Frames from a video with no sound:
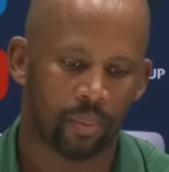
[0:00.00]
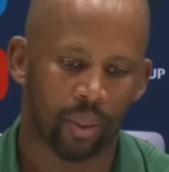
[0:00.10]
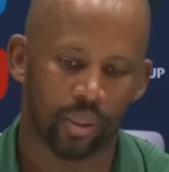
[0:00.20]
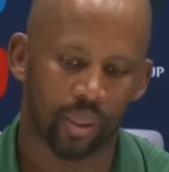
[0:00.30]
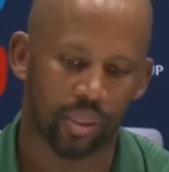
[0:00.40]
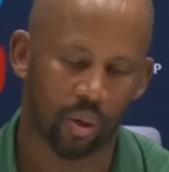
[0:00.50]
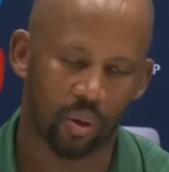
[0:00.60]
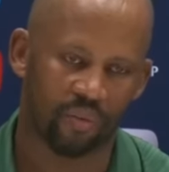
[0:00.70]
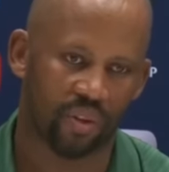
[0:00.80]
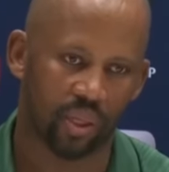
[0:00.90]
yes, there's a
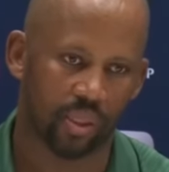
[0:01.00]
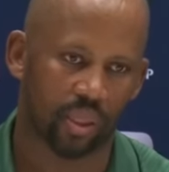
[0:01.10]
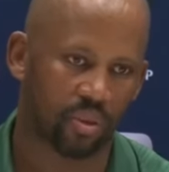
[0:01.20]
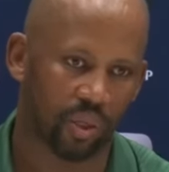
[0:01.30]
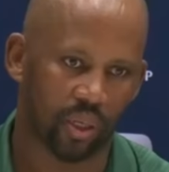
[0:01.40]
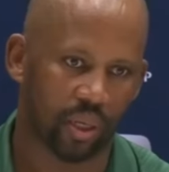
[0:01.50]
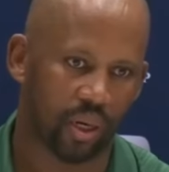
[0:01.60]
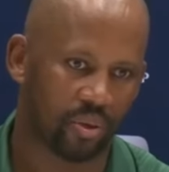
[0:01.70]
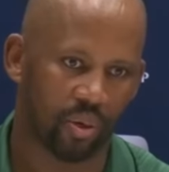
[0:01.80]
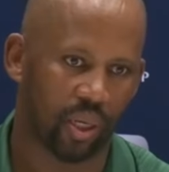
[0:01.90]
lot of things that you can
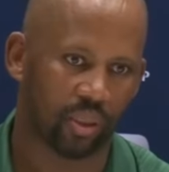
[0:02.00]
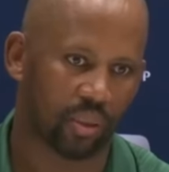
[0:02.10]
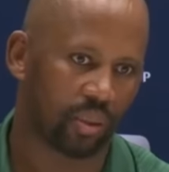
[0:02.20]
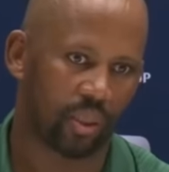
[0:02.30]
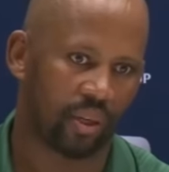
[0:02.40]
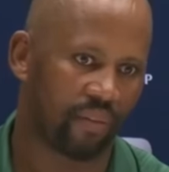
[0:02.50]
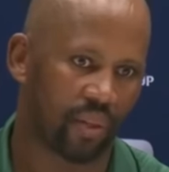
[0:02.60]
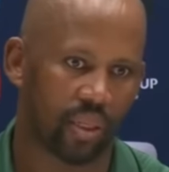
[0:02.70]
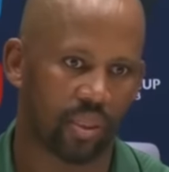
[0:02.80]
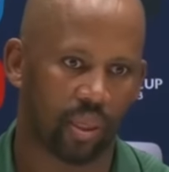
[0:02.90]
calculate in if
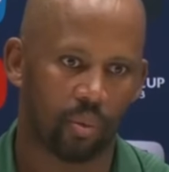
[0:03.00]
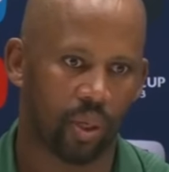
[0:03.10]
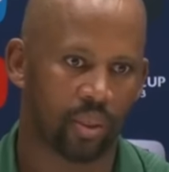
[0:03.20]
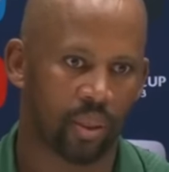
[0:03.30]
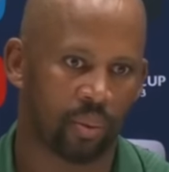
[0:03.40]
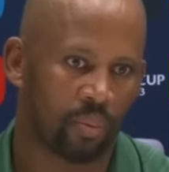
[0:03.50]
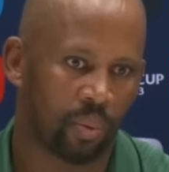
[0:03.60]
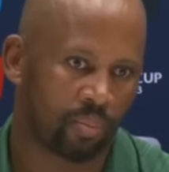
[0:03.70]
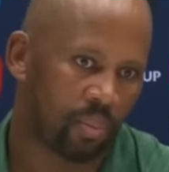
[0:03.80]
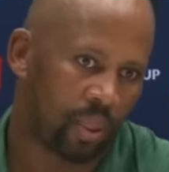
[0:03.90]
this and what
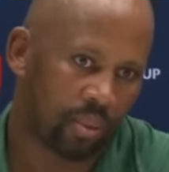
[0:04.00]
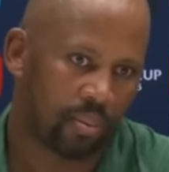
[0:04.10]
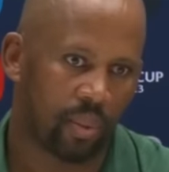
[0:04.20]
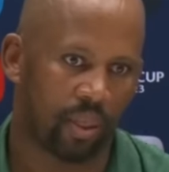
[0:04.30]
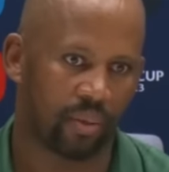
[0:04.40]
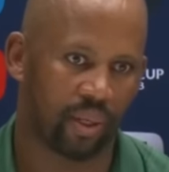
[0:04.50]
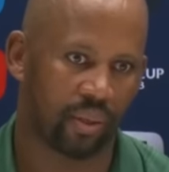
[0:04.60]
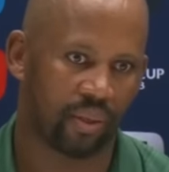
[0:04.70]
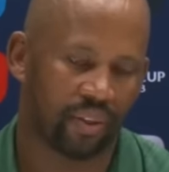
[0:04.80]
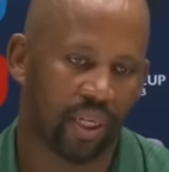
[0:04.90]

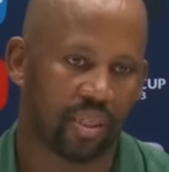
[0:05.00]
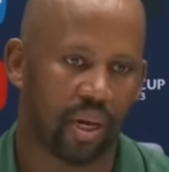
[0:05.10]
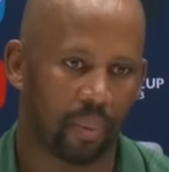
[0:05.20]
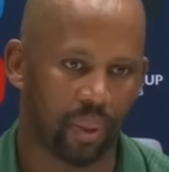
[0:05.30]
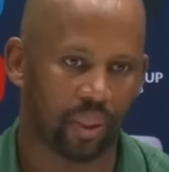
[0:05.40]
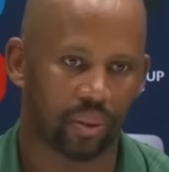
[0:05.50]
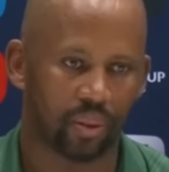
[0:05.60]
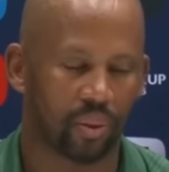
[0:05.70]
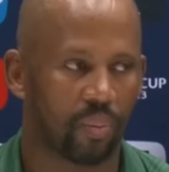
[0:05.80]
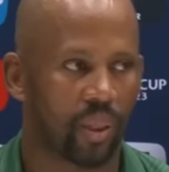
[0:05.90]
if it doesn't happen, you
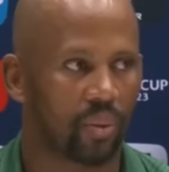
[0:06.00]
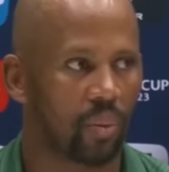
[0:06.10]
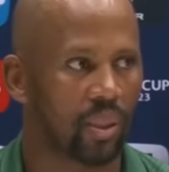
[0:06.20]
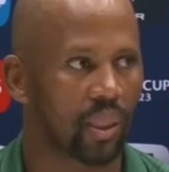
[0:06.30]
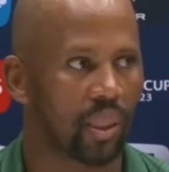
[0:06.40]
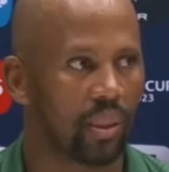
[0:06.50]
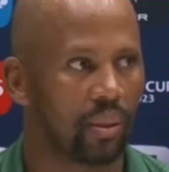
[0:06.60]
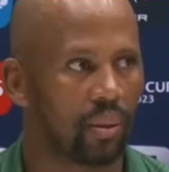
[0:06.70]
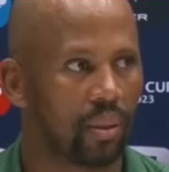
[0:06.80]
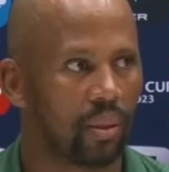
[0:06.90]
know. But once
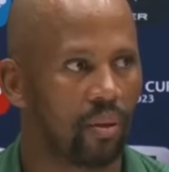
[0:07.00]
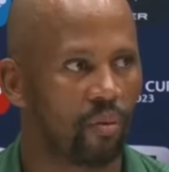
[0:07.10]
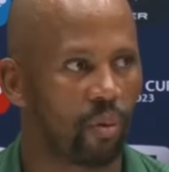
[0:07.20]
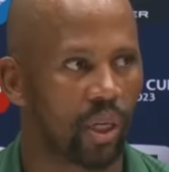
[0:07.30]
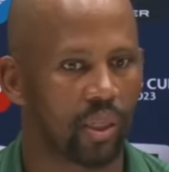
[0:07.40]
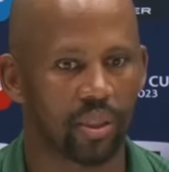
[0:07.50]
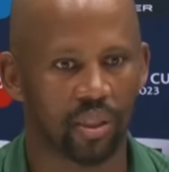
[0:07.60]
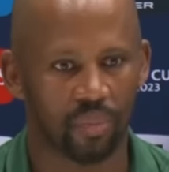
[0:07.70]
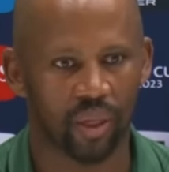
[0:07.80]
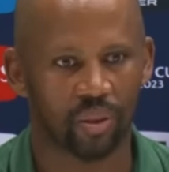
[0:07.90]
again, if we can
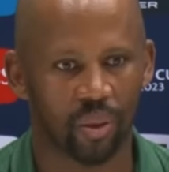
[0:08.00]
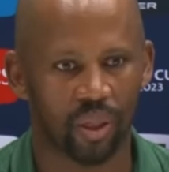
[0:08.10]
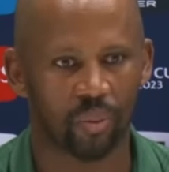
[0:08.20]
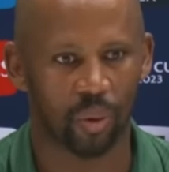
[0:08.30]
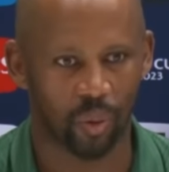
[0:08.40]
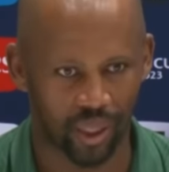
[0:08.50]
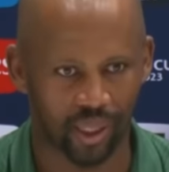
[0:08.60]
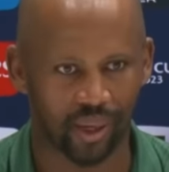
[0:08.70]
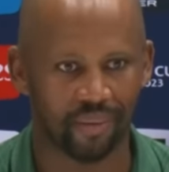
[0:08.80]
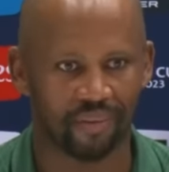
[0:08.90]
just make sure that we win the
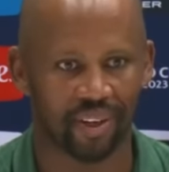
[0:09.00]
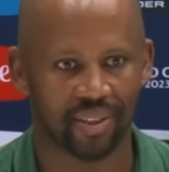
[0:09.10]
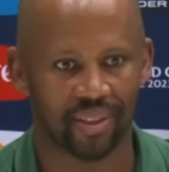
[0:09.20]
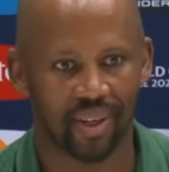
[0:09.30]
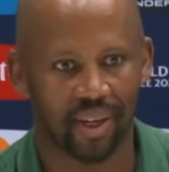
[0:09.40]
game first,